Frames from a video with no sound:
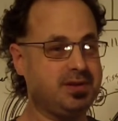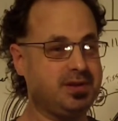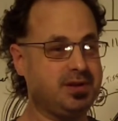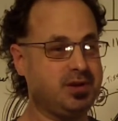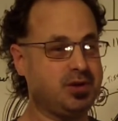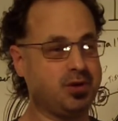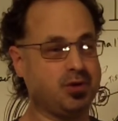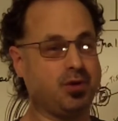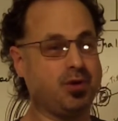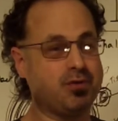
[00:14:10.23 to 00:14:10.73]

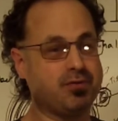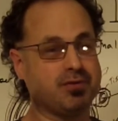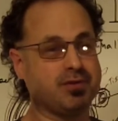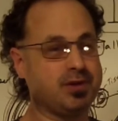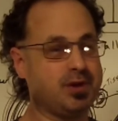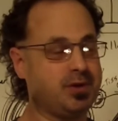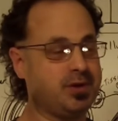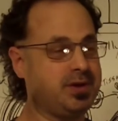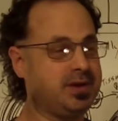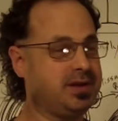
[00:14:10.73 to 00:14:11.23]
you don't
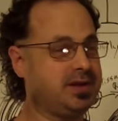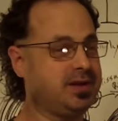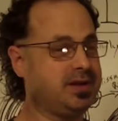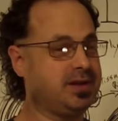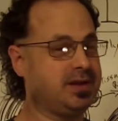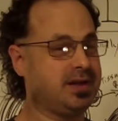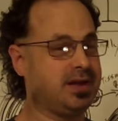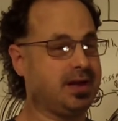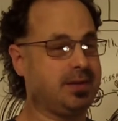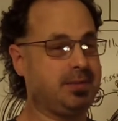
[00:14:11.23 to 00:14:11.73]
overload it,
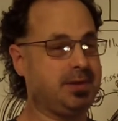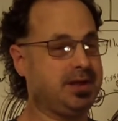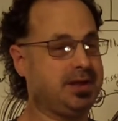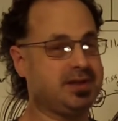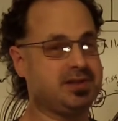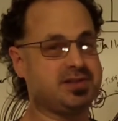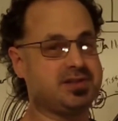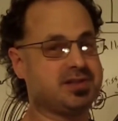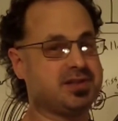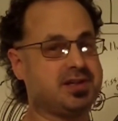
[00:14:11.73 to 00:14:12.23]
I
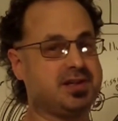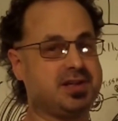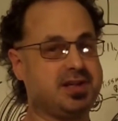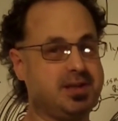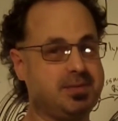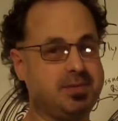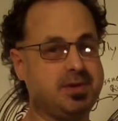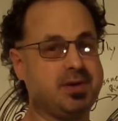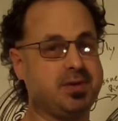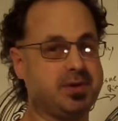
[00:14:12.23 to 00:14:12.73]
mean, it's just going to
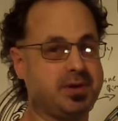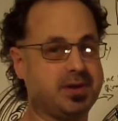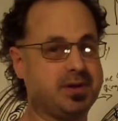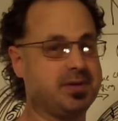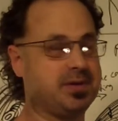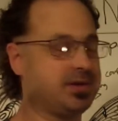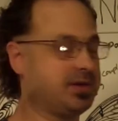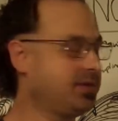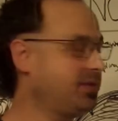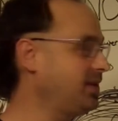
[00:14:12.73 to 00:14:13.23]
keep going and
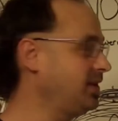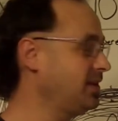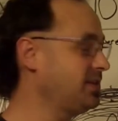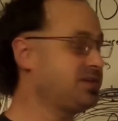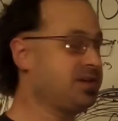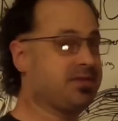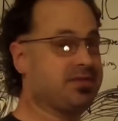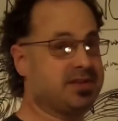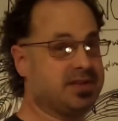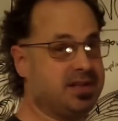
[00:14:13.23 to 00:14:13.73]
going and going,
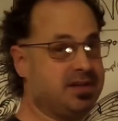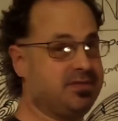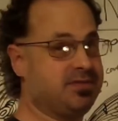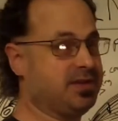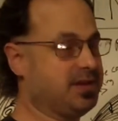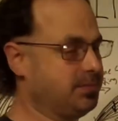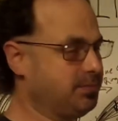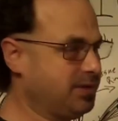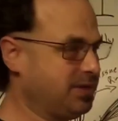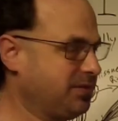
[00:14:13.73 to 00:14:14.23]
unless you have a defect.